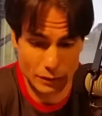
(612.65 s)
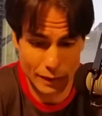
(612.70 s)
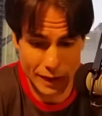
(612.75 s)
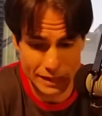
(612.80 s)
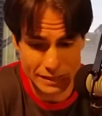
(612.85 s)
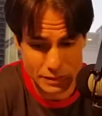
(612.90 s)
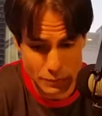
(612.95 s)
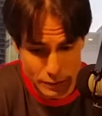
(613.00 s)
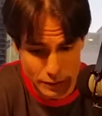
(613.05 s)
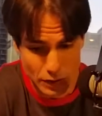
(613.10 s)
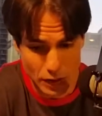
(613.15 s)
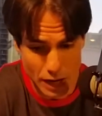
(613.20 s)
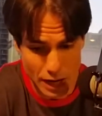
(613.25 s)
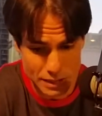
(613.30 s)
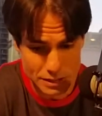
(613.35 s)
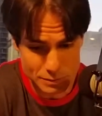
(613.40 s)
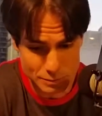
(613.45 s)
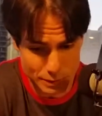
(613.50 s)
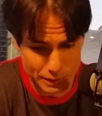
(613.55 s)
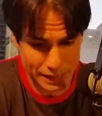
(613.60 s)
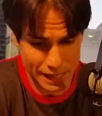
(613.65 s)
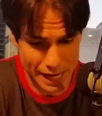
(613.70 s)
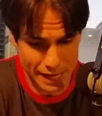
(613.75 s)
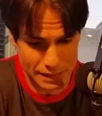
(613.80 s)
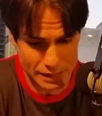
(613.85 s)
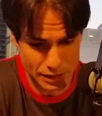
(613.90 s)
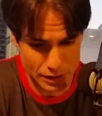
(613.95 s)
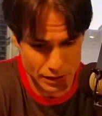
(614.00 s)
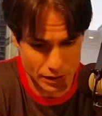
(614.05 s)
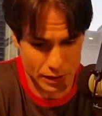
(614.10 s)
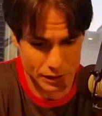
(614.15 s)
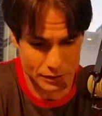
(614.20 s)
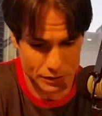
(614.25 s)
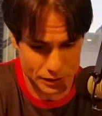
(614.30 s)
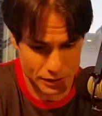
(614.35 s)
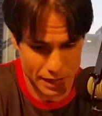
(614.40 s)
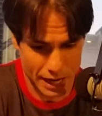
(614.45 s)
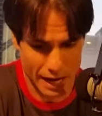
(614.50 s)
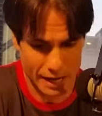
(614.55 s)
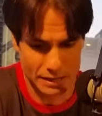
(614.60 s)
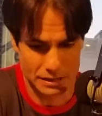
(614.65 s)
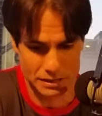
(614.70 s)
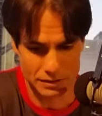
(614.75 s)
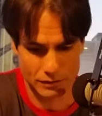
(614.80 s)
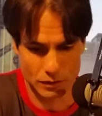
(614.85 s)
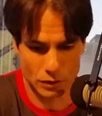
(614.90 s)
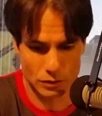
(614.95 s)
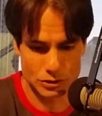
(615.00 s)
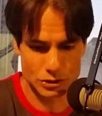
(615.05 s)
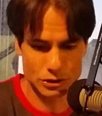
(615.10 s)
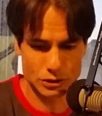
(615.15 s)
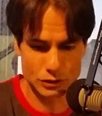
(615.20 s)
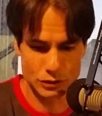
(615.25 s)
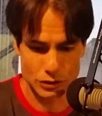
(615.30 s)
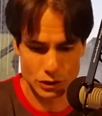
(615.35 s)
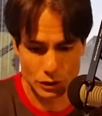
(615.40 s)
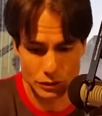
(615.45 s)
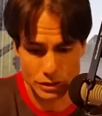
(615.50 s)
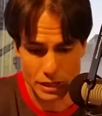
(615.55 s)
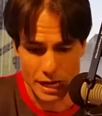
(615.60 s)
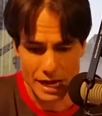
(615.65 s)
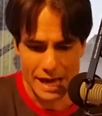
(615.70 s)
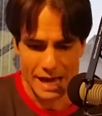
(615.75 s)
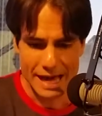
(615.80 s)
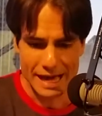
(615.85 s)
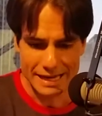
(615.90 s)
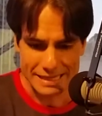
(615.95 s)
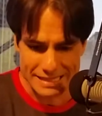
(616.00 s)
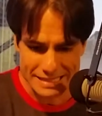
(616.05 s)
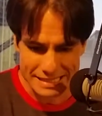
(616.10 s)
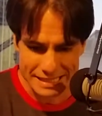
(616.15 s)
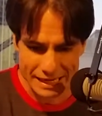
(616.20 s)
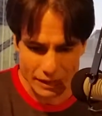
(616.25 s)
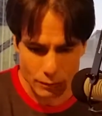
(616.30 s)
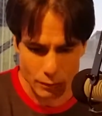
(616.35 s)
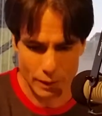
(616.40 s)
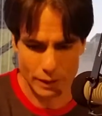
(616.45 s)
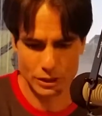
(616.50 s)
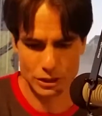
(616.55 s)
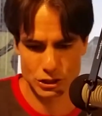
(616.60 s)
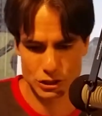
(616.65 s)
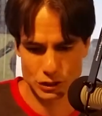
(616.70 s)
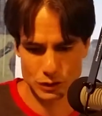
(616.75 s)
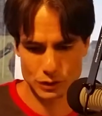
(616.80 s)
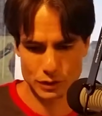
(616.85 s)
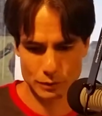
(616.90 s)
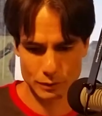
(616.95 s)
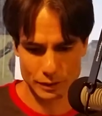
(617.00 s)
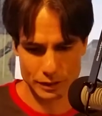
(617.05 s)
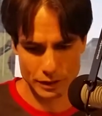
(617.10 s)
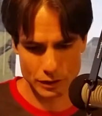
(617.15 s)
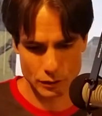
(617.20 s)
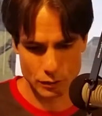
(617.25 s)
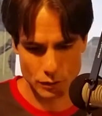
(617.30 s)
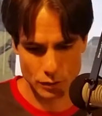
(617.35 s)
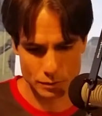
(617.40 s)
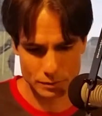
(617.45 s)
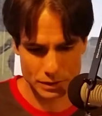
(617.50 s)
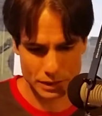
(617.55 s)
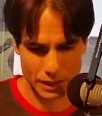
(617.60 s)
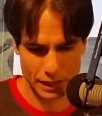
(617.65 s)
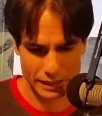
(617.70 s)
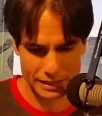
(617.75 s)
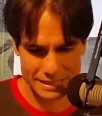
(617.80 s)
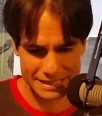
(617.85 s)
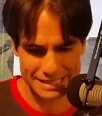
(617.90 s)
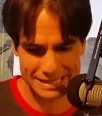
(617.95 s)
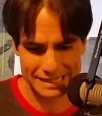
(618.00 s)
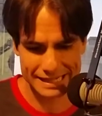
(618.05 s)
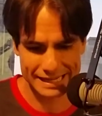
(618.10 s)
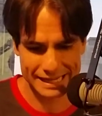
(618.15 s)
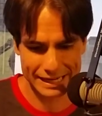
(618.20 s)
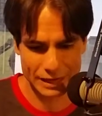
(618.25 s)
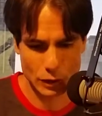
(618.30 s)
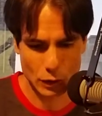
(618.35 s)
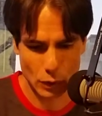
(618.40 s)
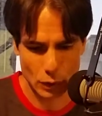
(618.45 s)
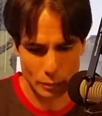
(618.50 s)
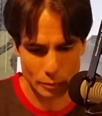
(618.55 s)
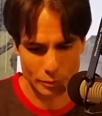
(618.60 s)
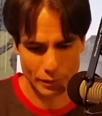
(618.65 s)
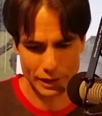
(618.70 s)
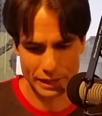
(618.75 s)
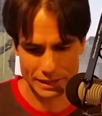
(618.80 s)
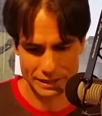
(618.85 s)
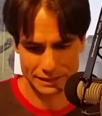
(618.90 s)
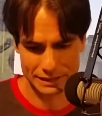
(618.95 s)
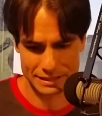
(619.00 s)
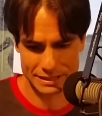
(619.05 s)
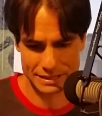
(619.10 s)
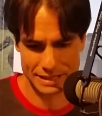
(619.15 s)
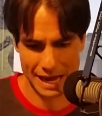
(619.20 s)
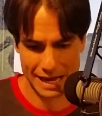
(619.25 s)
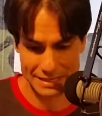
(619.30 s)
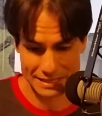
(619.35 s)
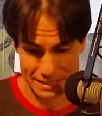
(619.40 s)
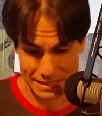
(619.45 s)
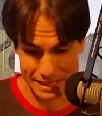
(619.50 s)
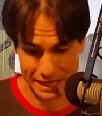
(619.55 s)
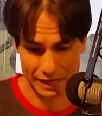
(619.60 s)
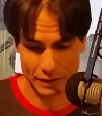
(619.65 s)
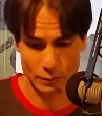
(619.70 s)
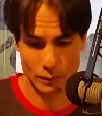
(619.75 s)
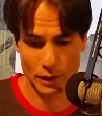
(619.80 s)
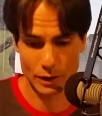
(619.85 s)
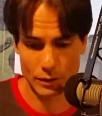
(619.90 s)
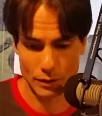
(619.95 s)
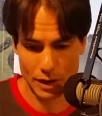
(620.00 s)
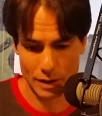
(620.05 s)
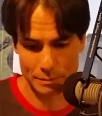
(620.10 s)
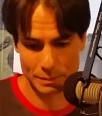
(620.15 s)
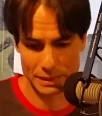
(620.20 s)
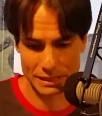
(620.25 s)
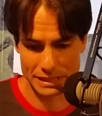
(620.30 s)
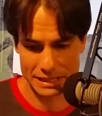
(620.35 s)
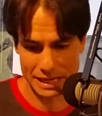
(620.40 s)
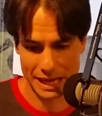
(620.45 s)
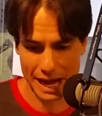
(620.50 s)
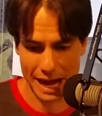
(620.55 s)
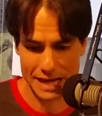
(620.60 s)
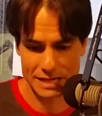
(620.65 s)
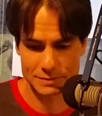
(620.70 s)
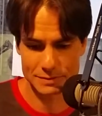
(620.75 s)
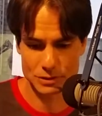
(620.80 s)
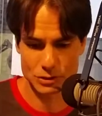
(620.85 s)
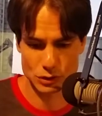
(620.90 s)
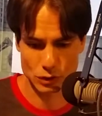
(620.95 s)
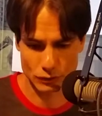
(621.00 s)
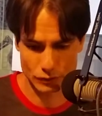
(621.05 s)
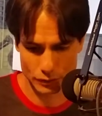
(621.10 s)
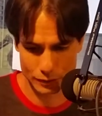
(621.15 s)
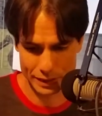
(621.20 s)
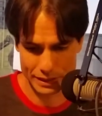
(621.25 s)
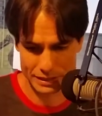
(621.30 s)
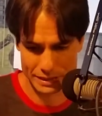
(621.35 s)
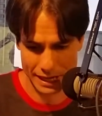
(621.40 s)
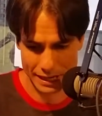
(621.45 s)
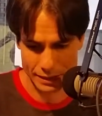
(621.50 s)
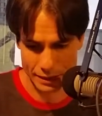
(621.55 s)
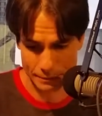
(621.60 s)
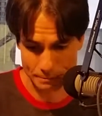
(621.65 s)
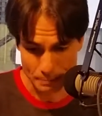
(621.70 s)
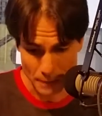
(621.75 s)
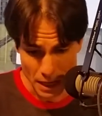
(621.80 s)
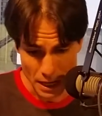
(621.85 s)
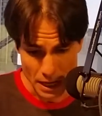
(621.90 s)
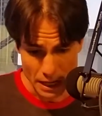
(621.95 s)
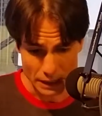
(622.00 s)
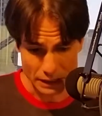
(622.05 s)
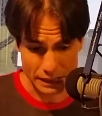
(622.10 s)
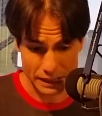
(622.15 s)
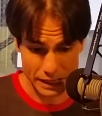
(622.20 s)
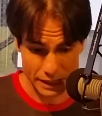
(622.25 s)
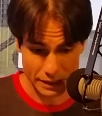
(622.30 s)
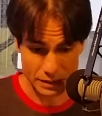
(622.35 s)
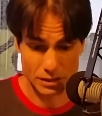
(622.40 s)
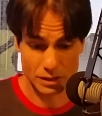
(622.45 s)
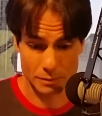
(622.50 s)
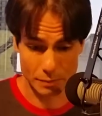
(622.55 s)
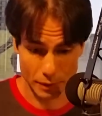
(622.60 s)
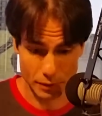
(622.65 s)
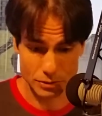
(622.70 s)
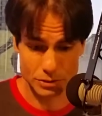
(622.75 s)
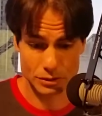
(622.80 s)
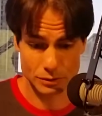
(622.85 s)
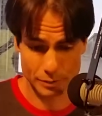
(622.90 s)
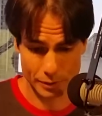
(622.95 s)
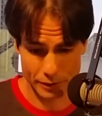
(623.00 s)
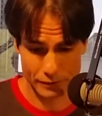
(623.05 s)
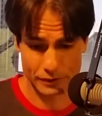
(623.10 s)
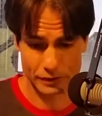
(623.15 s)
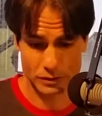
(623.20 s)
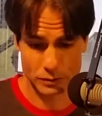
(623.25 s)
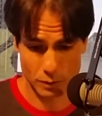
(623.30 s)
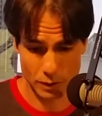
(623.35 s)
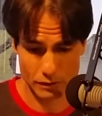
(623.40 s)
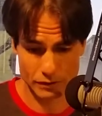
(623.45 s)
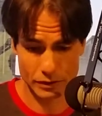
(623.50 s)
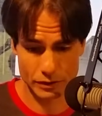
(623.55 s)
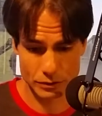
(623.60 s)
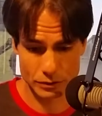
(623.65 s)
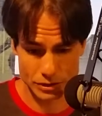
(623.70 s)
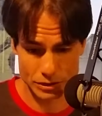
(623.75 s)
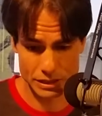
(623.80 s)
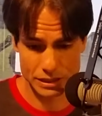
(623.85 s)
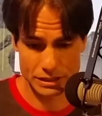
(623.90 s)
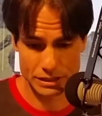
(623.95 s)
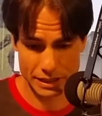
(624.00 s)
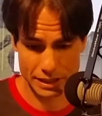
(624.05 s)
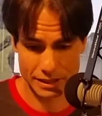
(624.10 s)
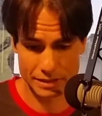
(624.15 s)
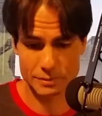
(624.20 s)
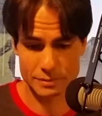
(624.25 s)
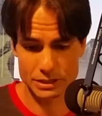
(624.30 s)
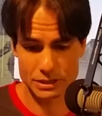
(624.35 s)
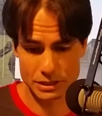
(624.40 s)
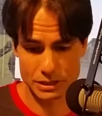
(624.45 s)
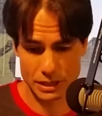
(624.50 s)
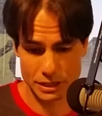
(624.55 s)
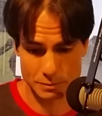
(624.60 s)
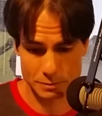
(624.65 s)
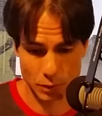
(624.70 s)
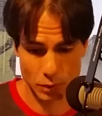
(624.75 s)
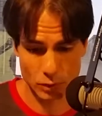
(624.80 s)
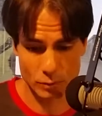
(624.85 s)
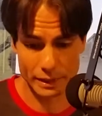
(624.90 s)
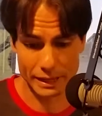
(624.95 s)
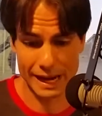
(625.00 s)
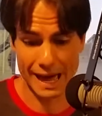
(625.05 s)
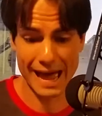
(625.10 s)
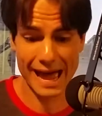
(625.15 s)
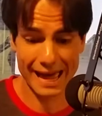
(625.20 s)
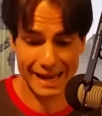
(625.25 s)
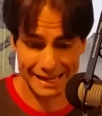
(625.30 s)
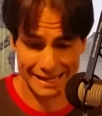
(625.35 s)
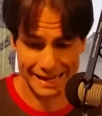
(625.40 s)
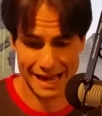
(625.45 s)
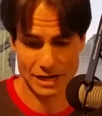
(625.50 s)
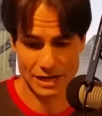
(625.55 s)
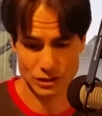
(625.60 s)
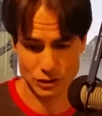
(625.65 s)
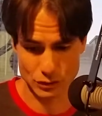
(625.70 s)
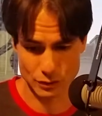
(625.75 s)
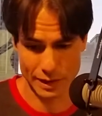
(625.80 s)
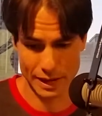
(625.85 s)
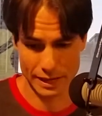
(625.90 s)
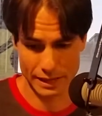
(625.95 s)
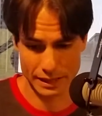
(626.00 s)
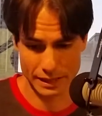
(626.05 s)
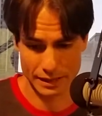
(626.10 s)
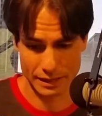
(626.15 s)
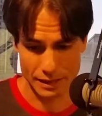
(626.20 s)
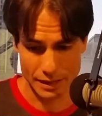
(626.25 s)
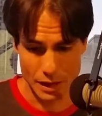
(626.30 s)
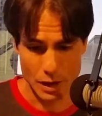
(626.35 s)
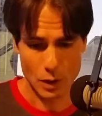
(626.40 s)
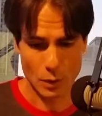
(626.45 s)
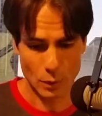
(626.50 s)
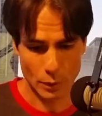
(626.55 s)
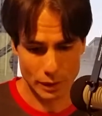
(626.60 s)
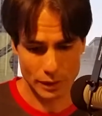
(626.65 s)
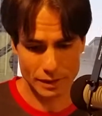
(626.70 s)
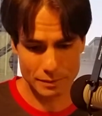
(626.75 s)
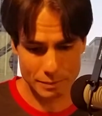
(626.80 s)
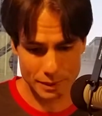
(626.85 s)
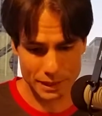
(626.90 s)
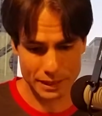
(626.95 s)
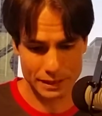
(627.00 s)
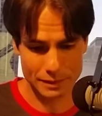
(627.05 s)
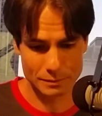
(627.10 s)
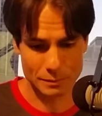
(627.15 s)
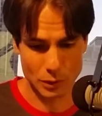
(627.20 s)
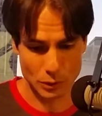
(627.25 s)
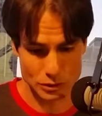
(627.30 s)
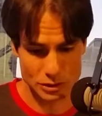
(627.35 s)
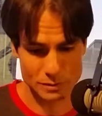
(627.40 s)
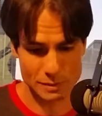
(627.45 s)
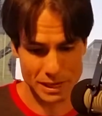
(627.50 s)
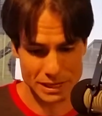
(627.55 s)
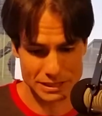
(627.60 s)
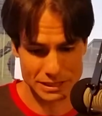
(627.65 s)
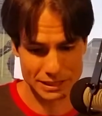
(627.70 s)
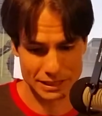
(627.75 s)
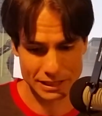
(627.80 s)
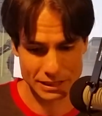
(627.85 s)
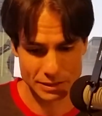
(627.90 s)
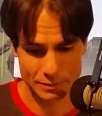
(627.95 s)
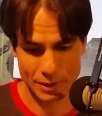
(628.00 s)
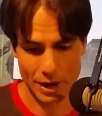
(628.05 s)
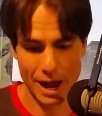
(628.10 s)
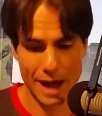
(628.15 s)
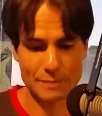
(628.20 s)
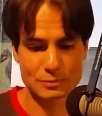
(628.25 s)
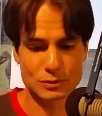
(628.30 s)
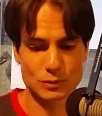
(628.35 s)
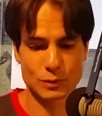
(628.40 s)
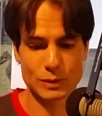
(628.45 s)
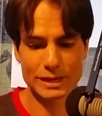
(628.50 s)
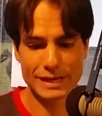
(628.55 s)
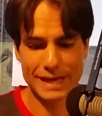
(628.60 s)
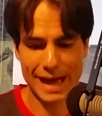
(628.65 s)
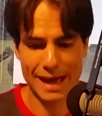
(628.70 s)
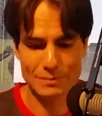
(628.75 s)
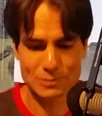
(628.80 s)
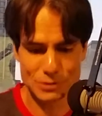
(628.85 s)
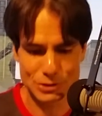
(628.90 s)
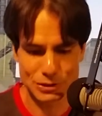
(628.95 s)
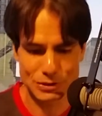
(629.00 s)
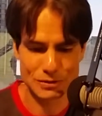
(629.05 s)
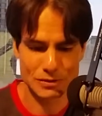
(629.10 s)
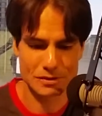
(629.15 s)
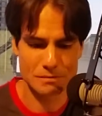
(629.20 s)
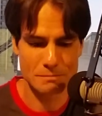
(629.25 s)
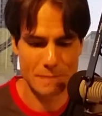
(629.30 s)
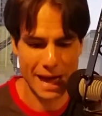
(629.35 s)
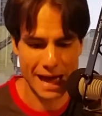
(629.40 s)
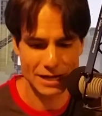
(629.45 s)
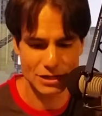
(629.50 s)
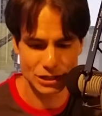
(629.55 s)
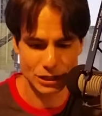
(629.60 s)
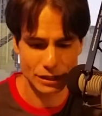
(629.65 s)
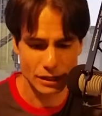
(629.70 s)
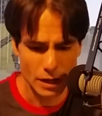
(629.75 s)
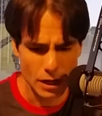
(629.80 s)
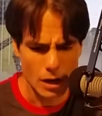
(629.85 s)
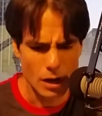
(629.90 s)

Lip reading: Granted, we lost, but that year, under the guidance of Coach June Jones, his slick run and shoot, and with a groomed gun-slinging Colt Brennan as the second runner-up in the Heisman Trophy race that year, leading to the Bows to a perfect 12-0 season and a BCS Bowl bid and a national ranking, wouldn't it be the most amazing thing to perhaps recapture the magic?